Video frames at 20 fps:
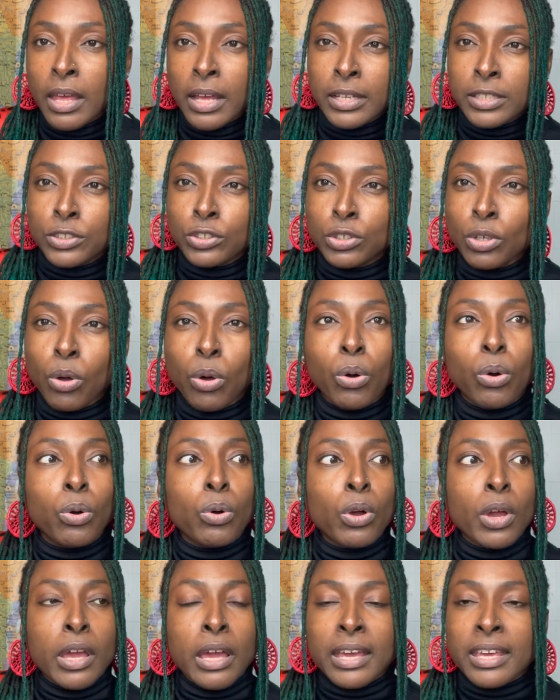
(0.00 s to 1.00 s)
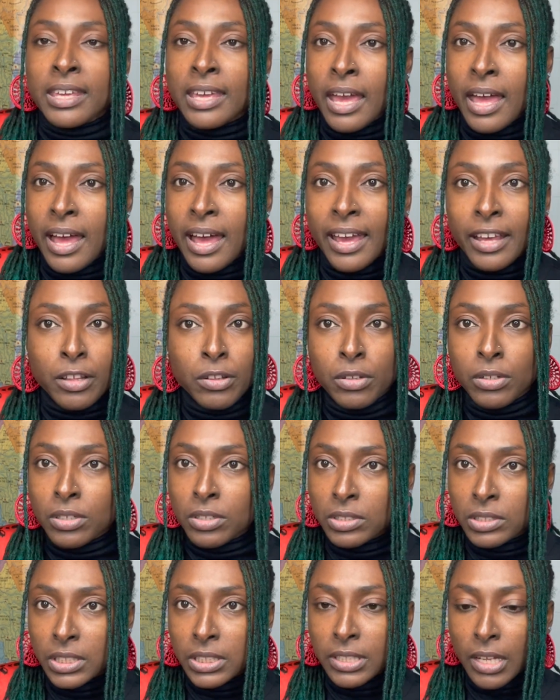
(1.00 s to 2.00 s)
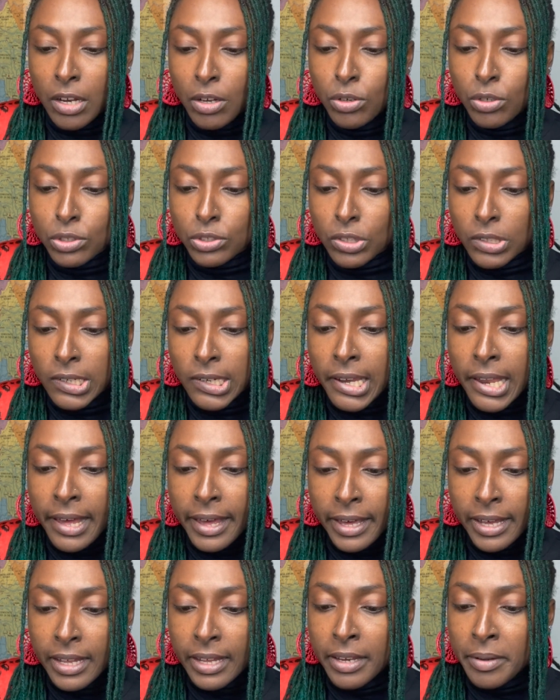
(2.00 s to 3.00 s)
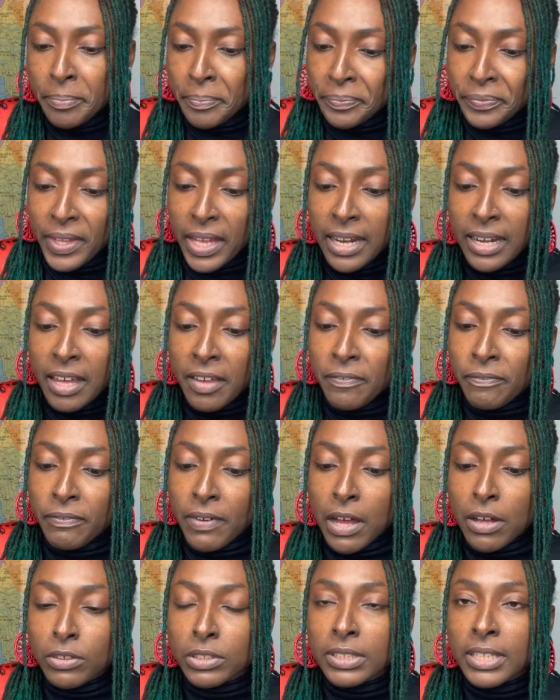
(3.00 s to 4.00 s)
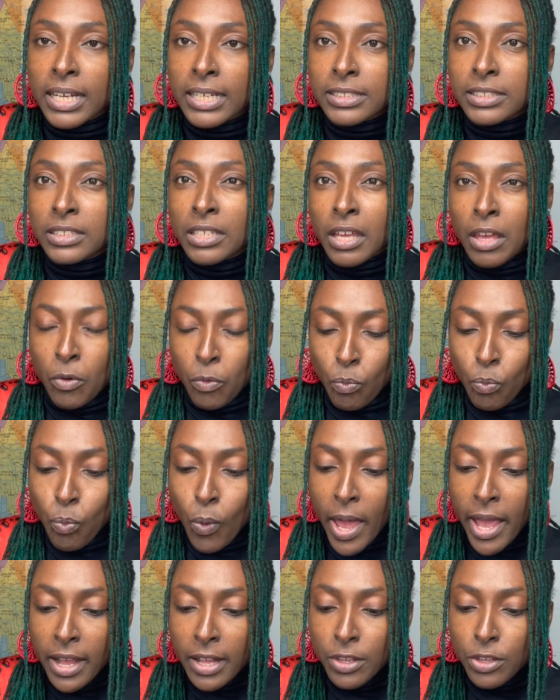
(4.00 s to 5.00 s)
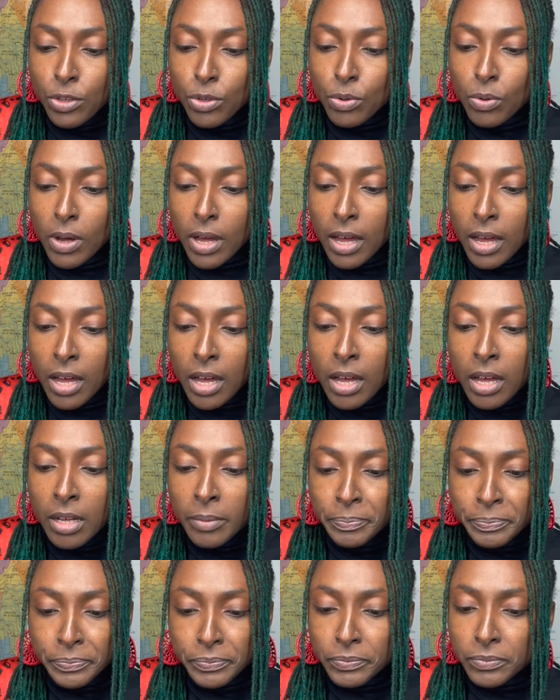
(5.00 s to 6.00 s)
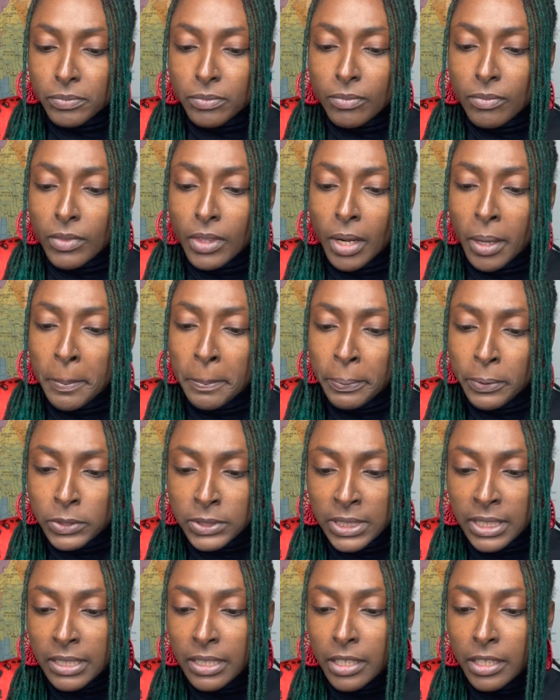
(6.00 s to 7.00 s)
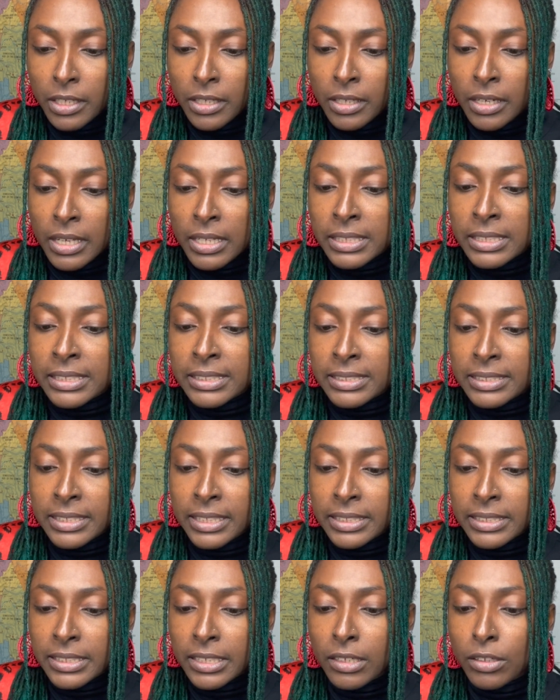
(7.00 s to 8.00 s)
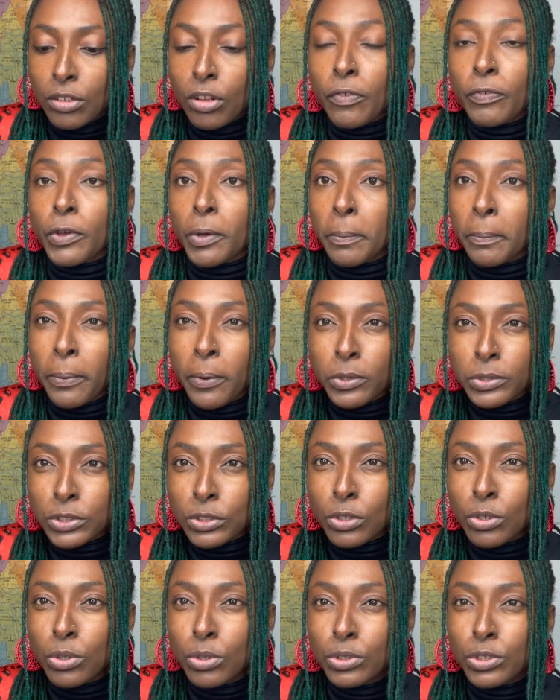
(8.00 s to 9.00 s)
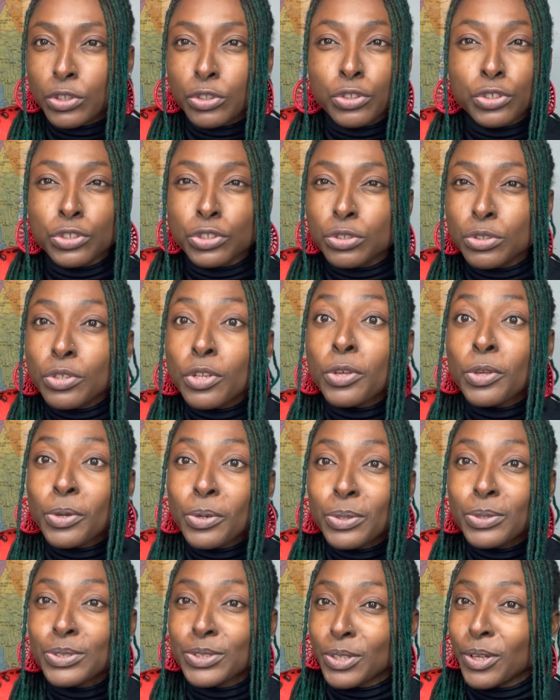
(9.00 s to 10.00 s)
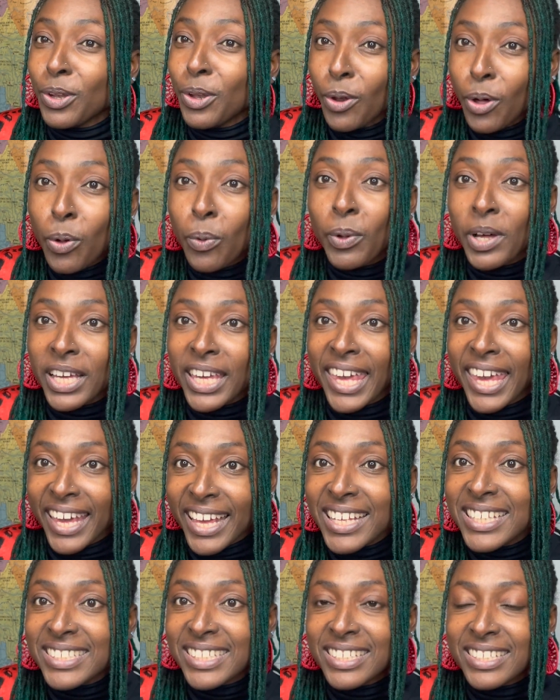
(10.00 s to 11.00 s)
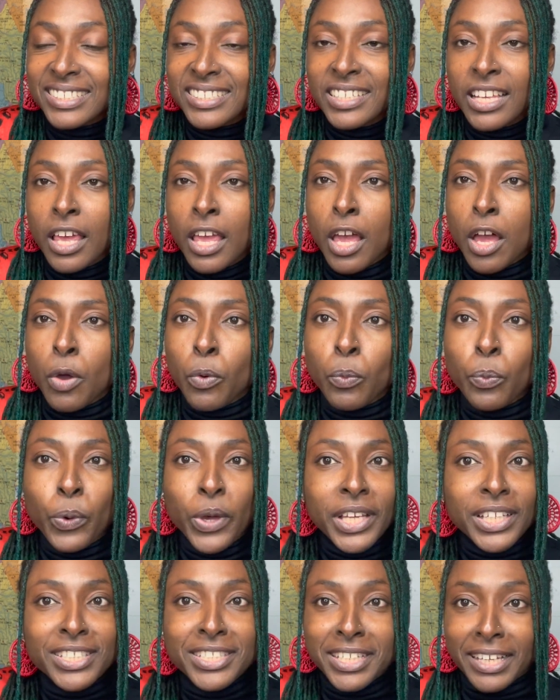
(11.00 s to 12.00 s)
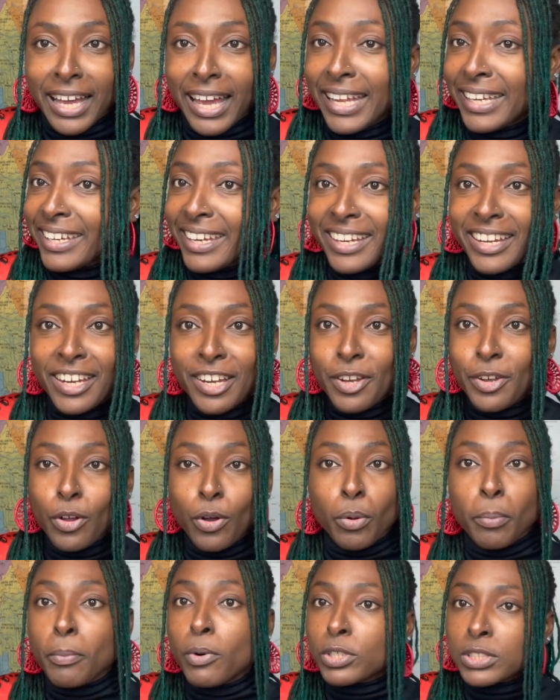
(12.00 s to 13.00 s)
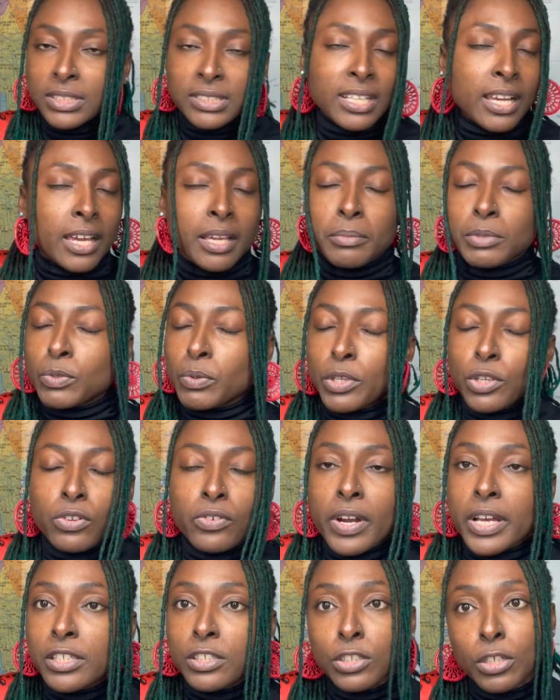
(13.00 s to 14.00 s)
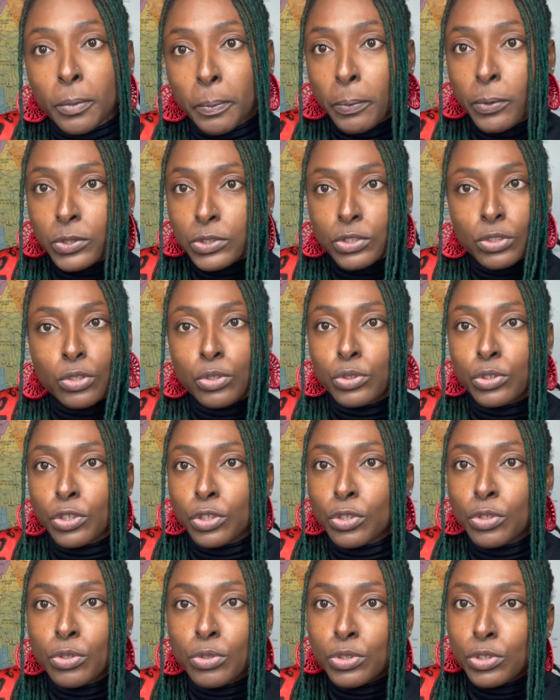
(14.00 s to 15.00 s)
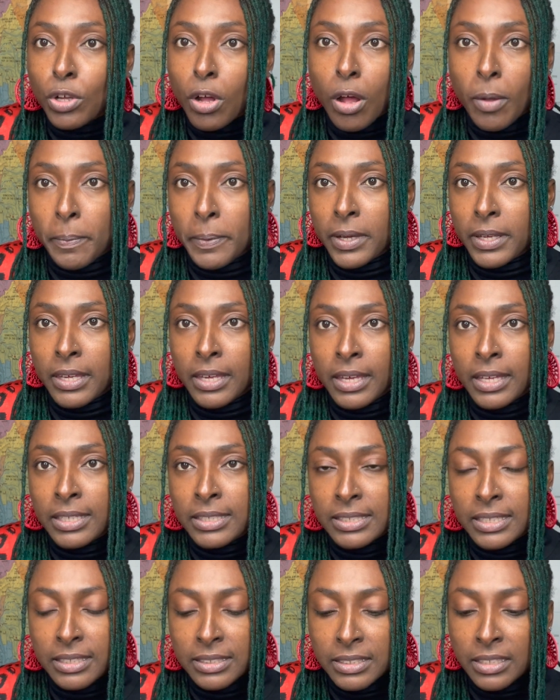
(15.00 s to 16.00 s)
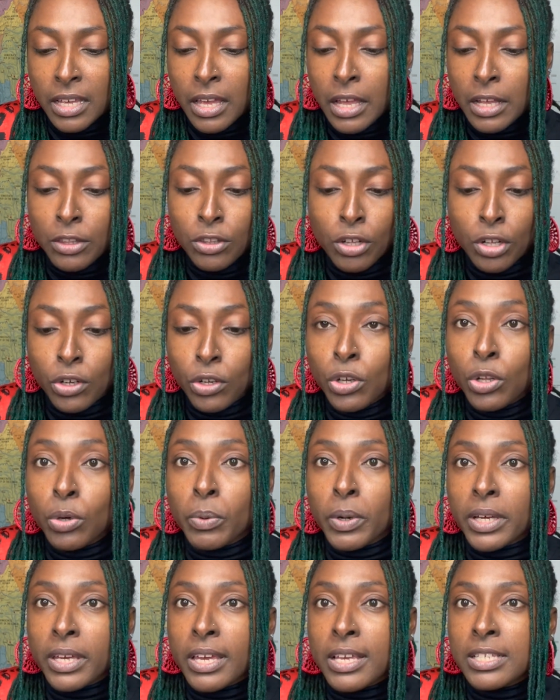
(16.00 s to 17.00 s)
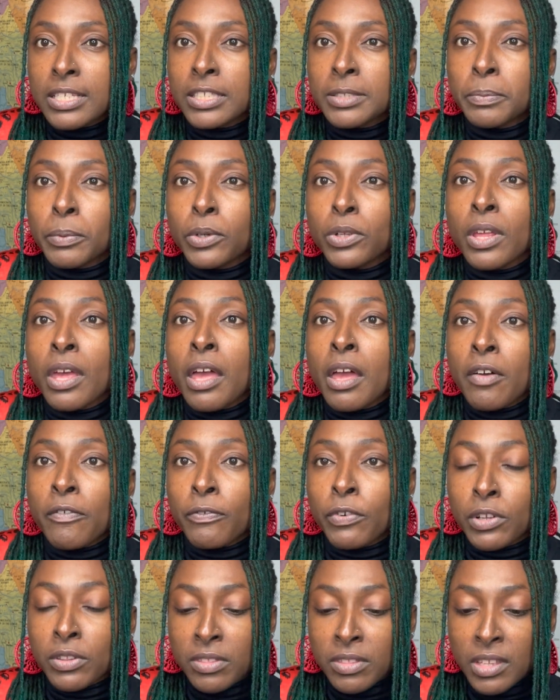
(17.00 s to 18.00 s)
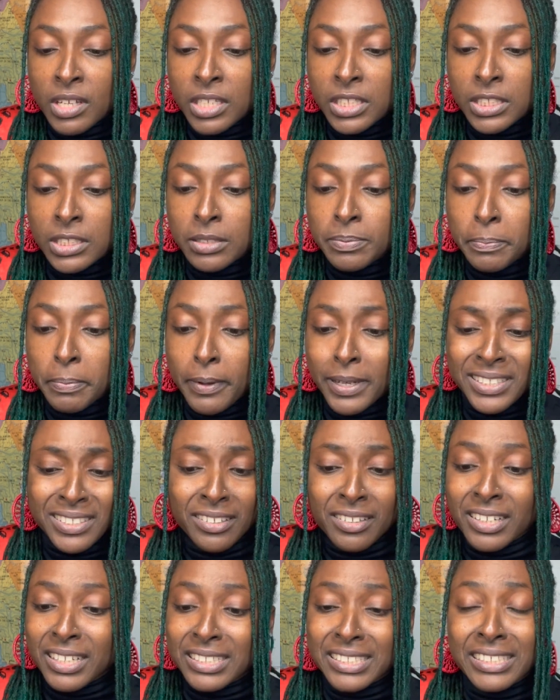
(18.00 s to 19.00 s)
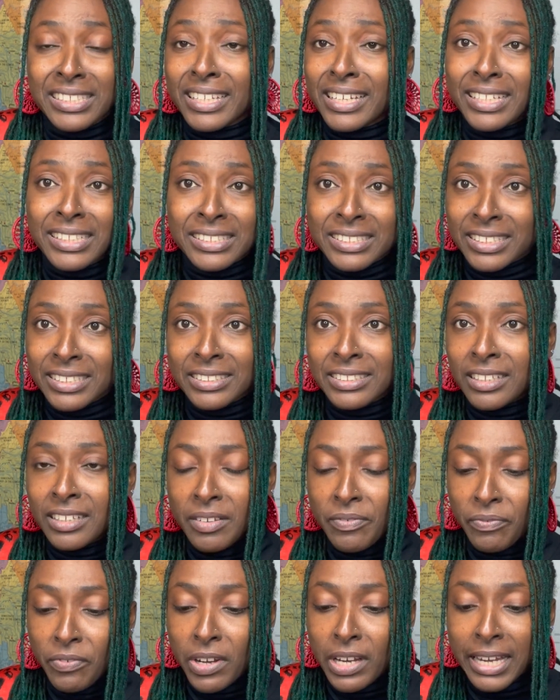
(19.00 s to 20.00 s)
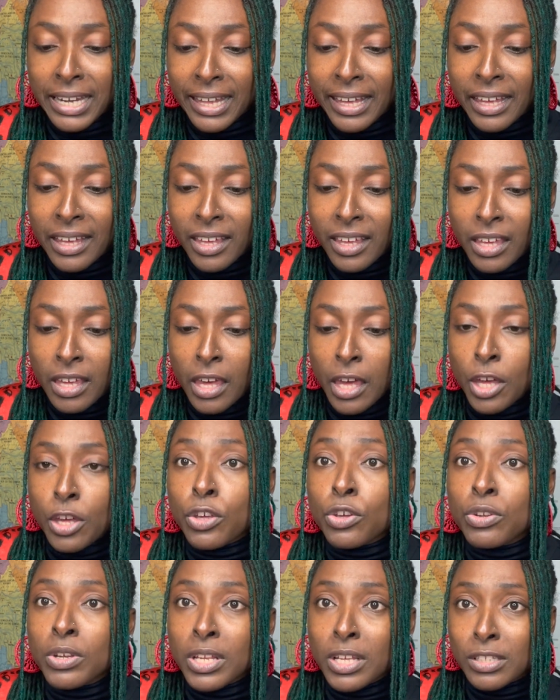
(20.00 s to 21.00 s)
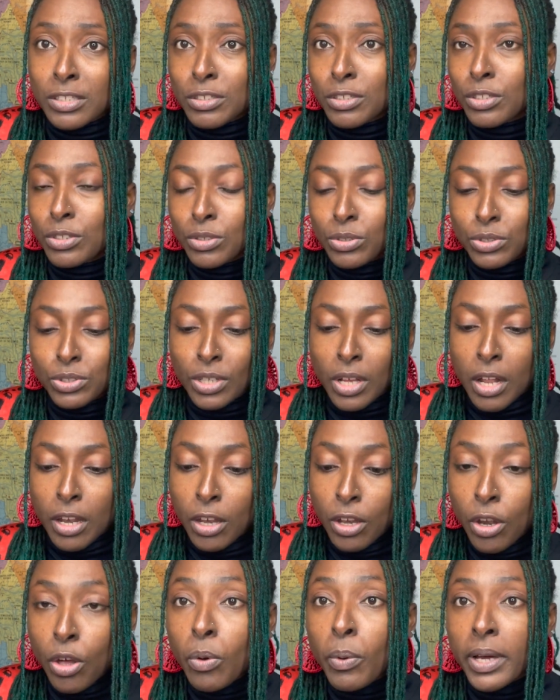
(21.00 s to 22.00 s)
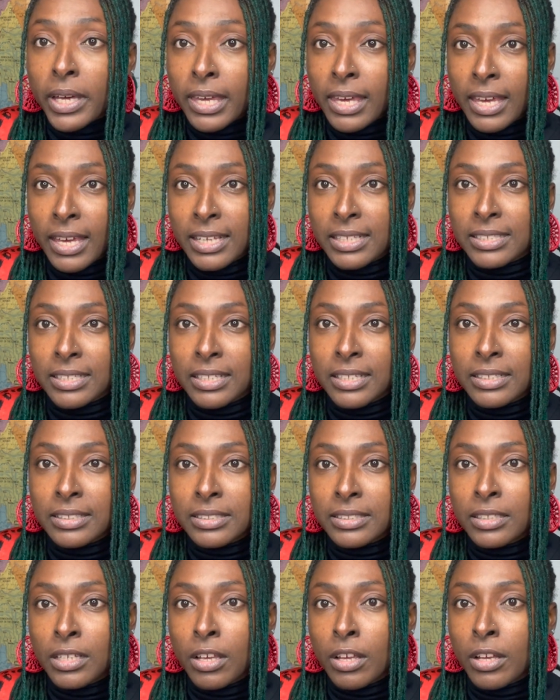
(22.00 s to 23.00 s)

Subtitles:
So I googled it, I looked online, and I found that when you are putting in the detail of your postcode, you should use lower cases, which I didn't know. Most times when you're writing your postcode, you use upper cases, not lower cases. But for this particular TNT delivery link, you need to use lower cases,